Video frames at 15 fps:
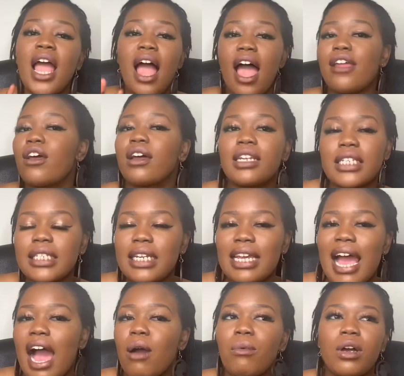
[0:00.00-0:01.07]
And honestly,
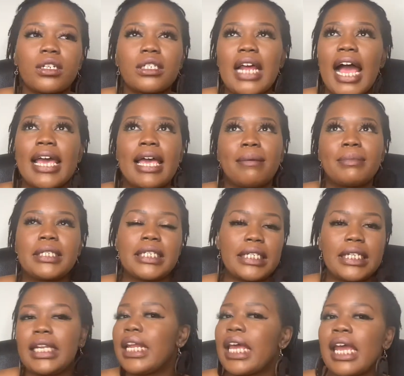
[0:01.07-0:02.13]
I watched
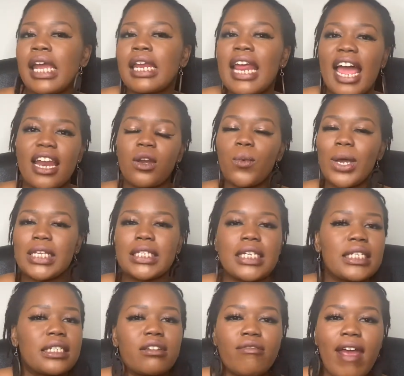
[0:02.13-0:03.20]
IMD Lane and West
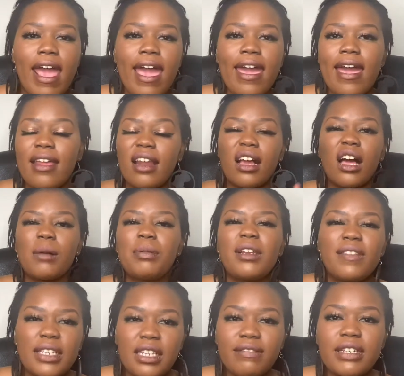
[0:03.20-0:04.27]
Indie Ray and a couple of
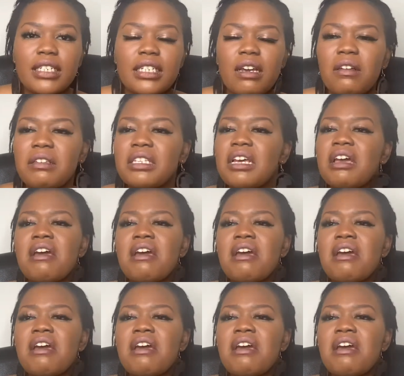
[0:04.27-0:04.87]
other videos.